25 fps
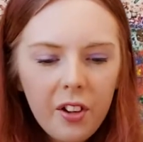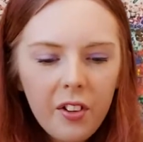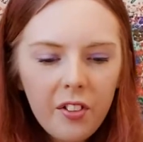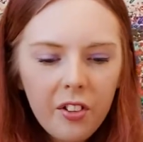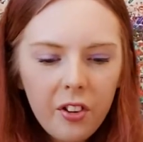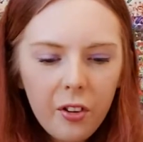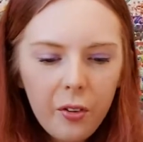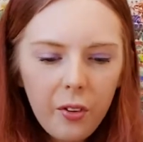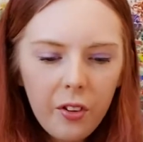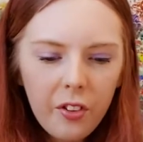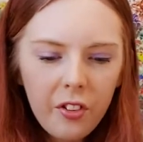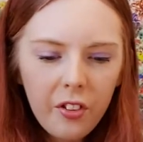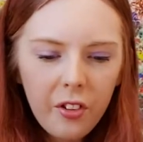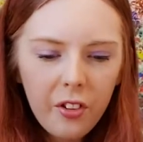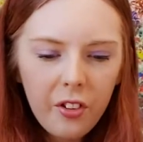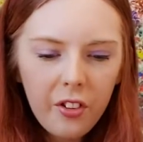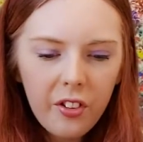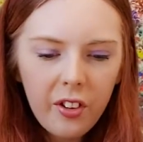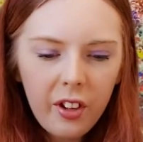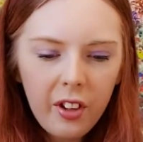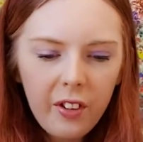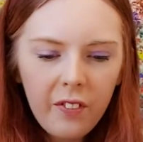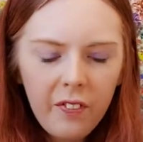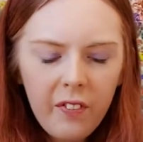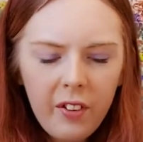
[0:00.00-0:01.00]
so as soon as
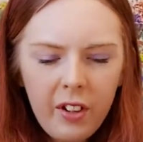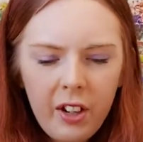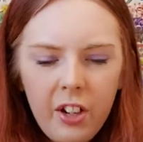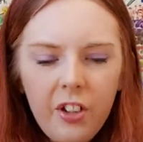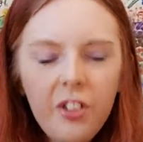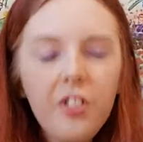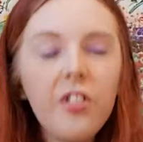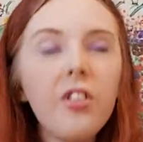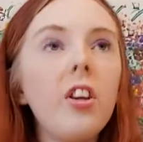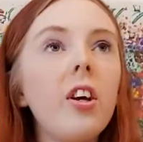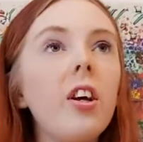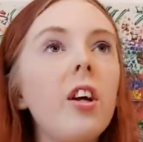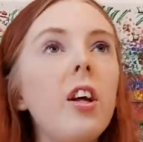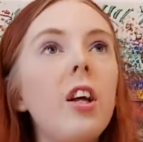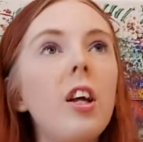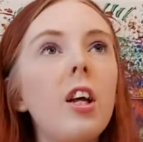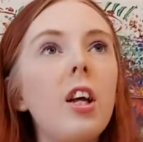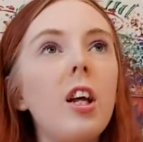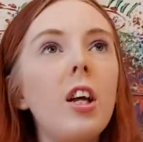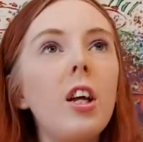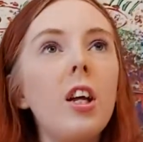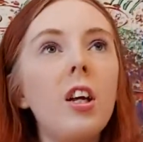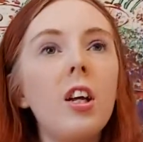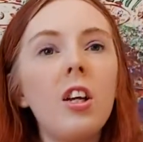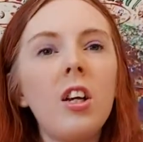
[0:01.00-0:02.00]
I finish
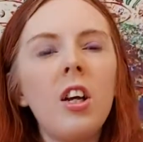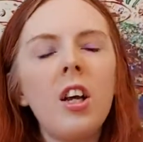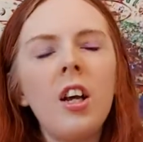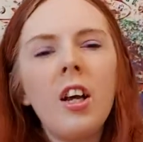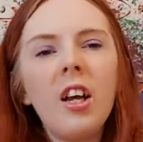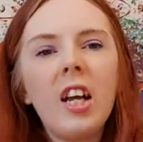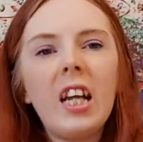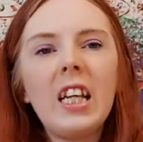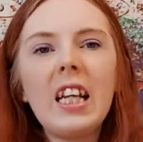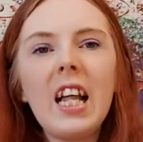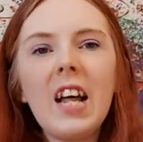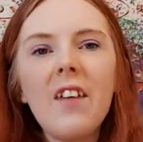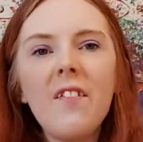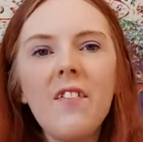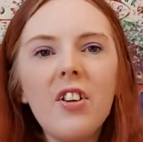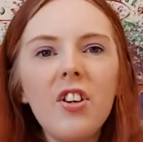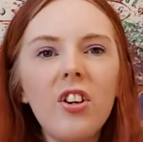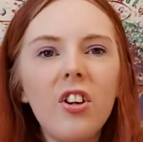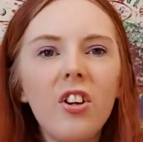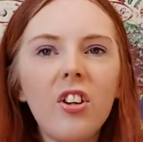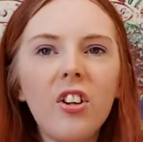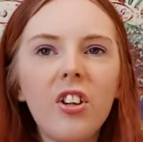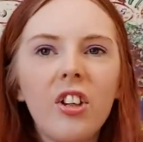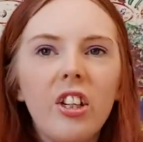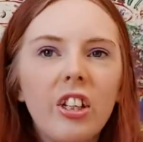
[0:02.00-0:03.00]
at 11
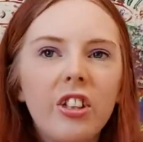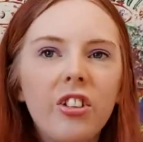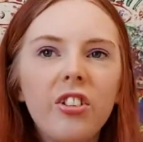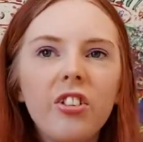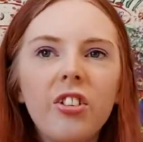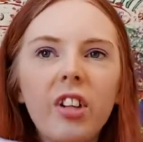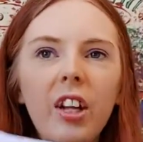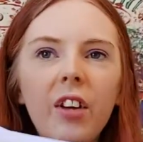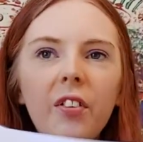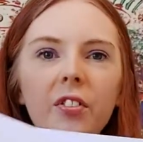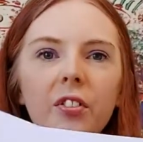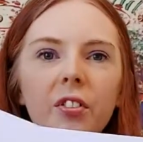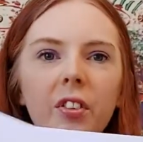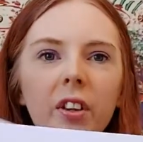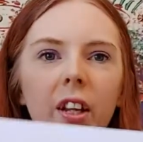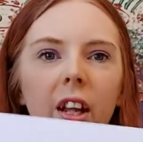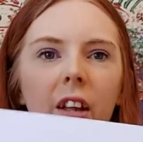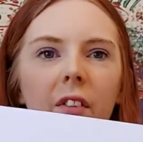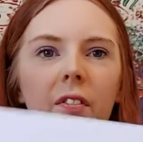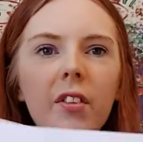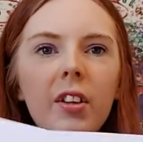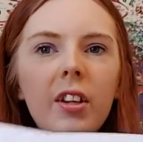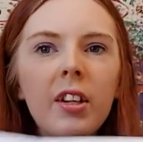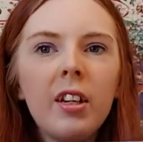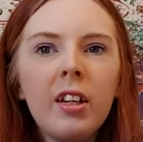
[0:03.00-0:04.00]
or just after
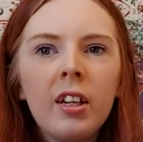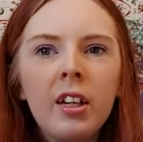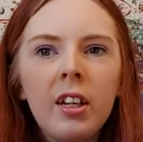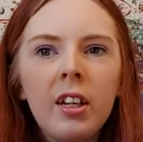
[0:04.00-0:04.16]
11,